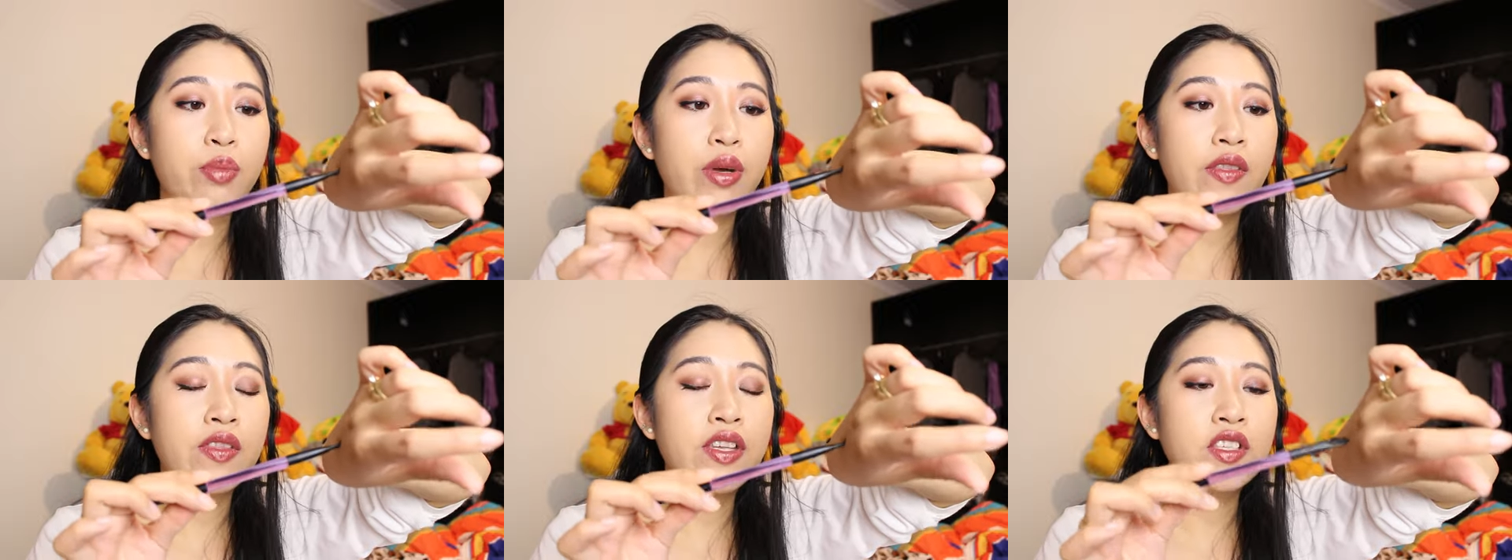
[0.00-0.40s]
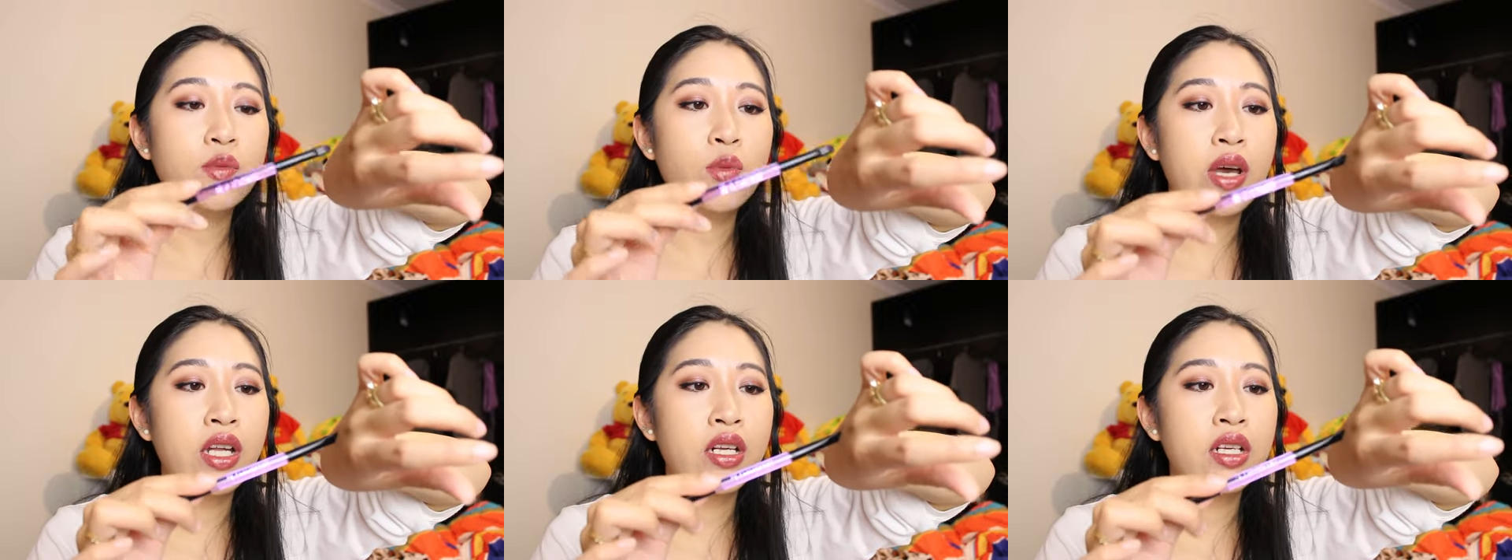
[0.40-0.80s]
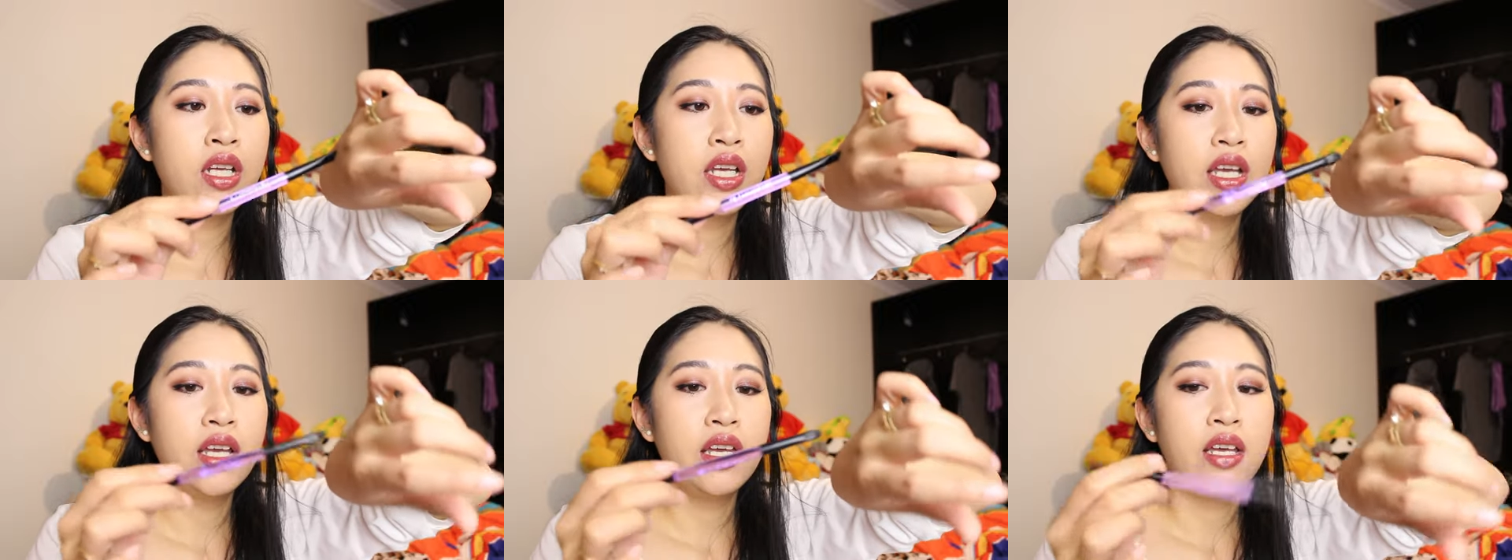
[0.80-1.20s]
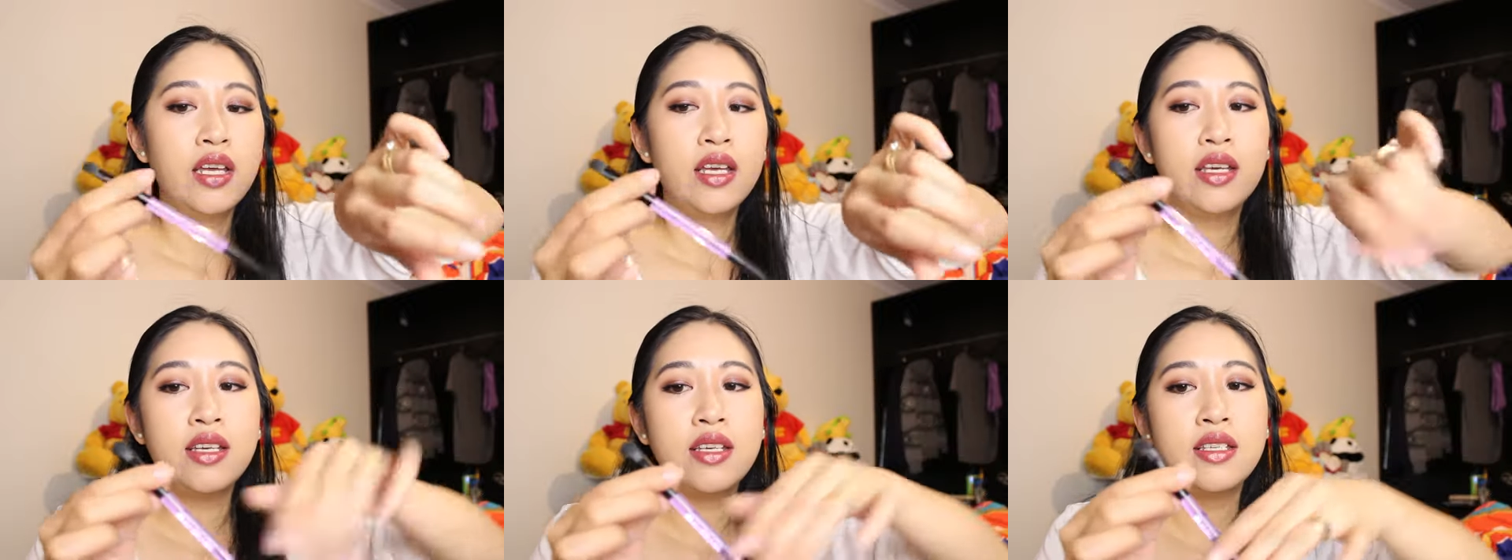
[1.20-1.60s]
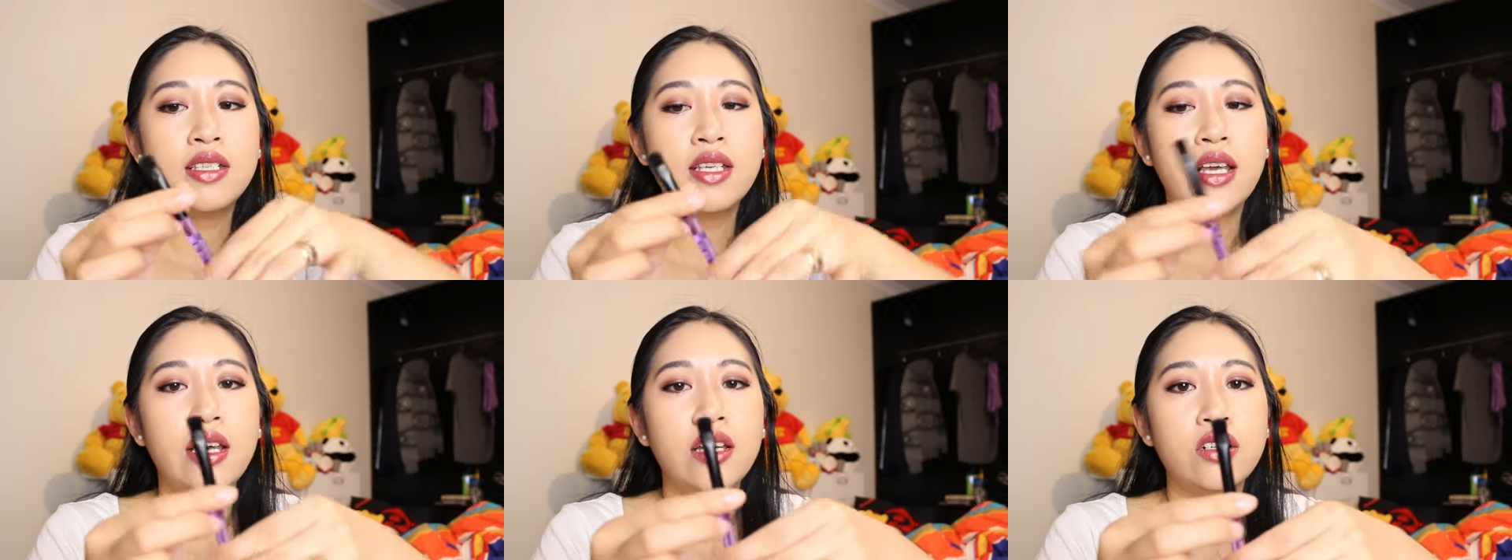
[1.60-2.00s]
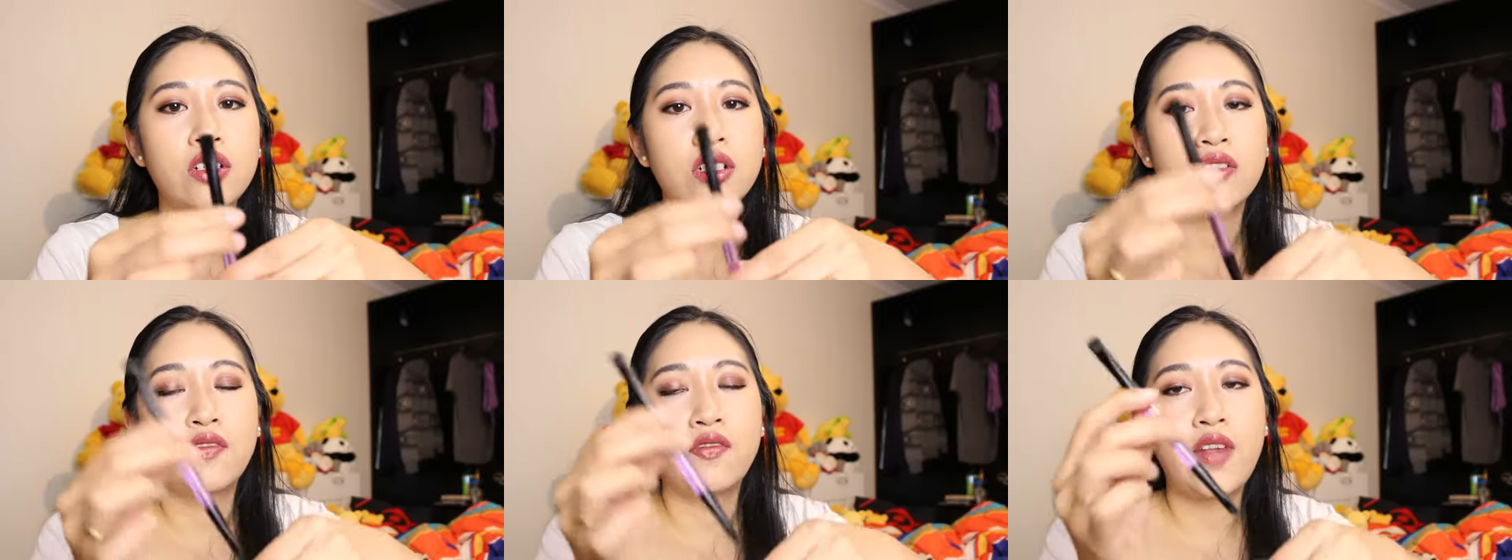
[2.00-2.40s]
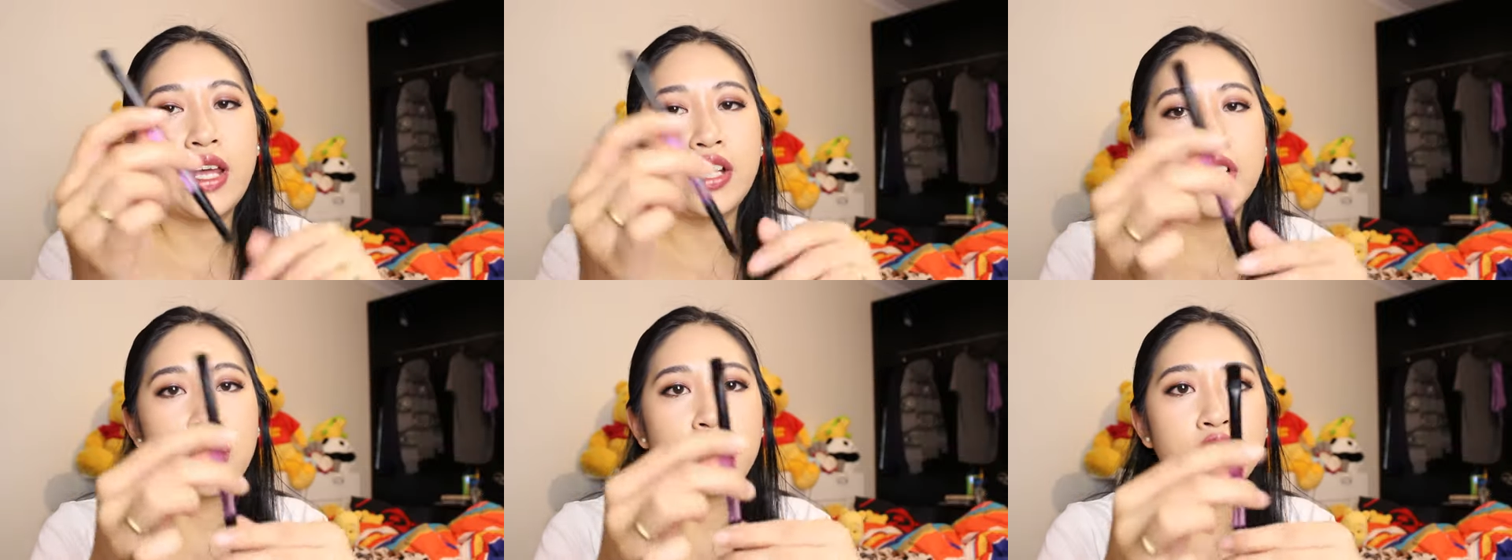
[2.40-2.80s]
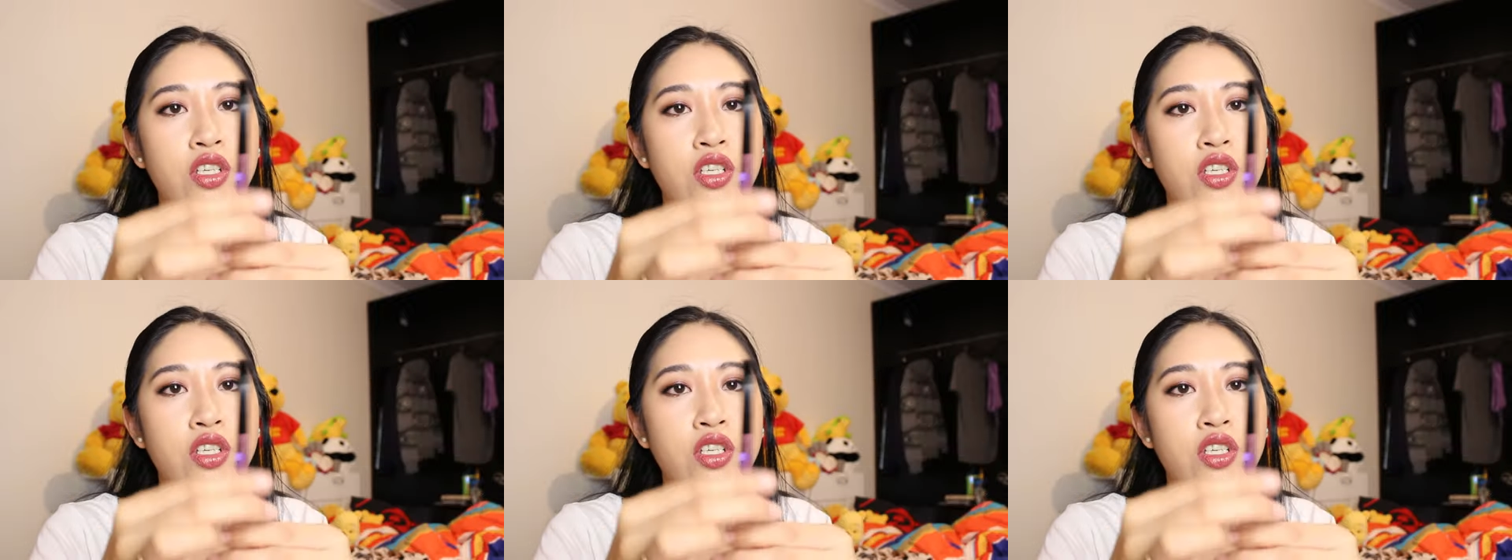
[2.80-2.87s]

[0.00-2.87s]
but this one is just flat shadow.